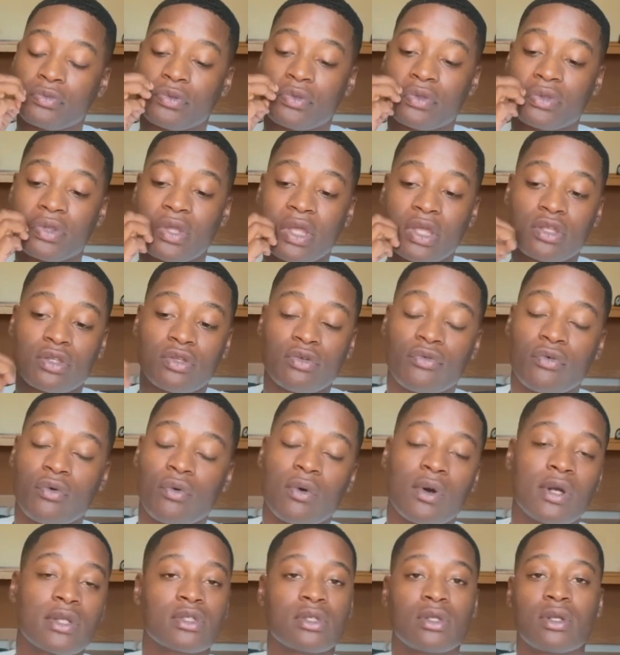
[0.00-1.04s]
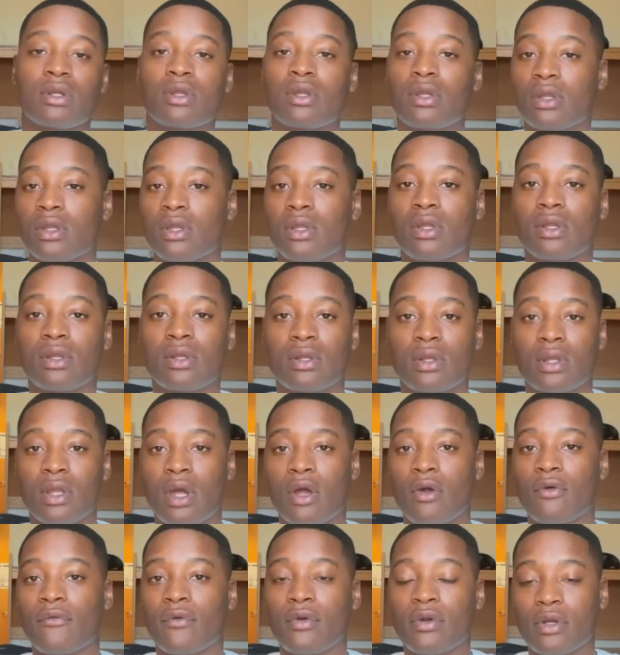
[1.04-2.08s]
Thank you for watching again. I
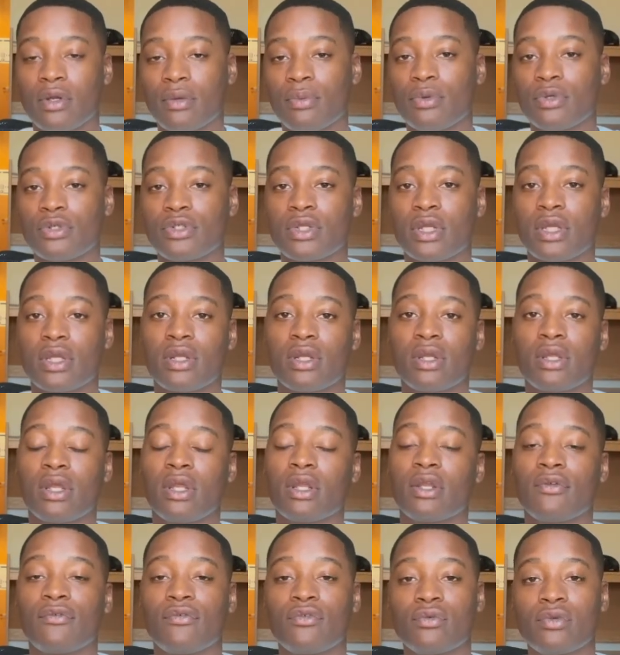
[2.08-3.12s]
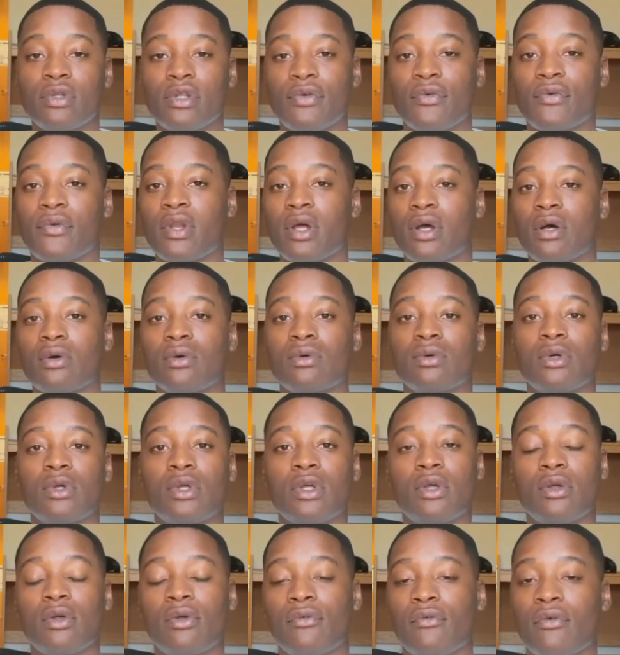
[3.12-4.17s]
very appreciate it. And if you're leaving out
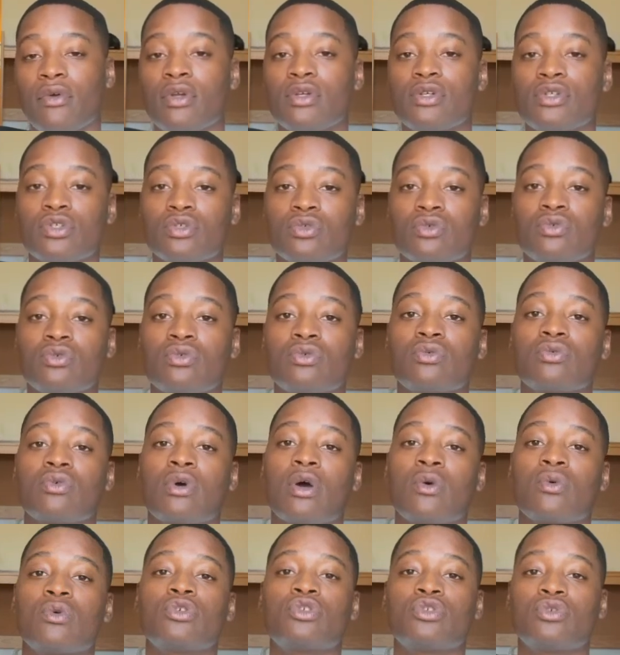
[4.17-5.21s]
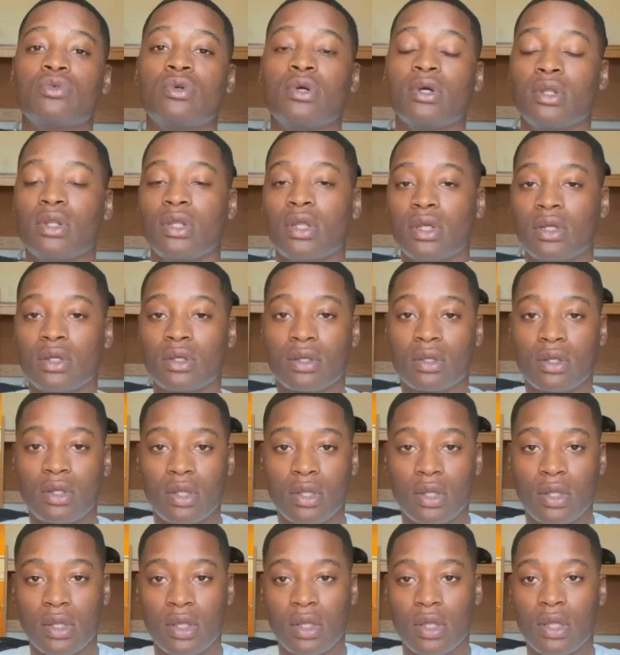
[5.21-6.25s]
very soon, I wish you good luck.
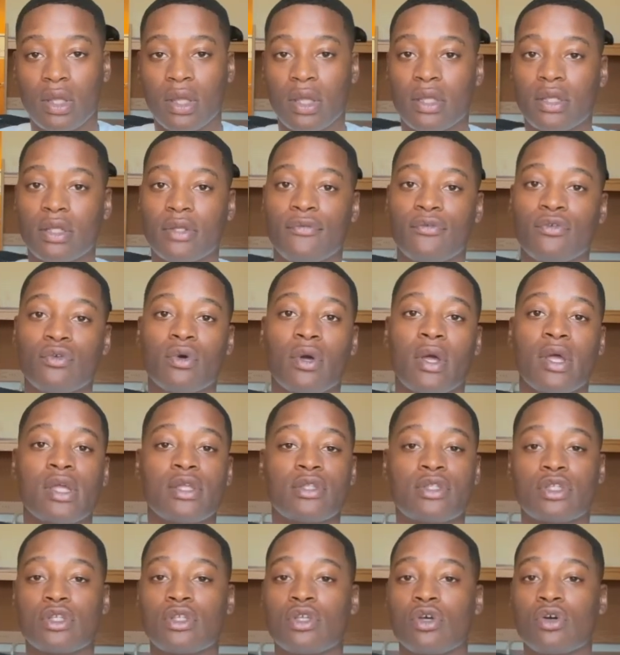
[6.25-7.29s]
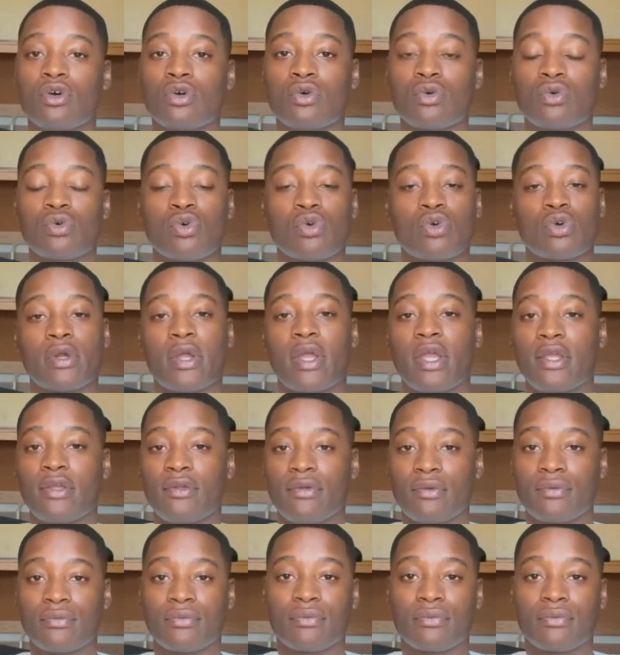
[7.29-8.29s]
And if you're ATO or AV,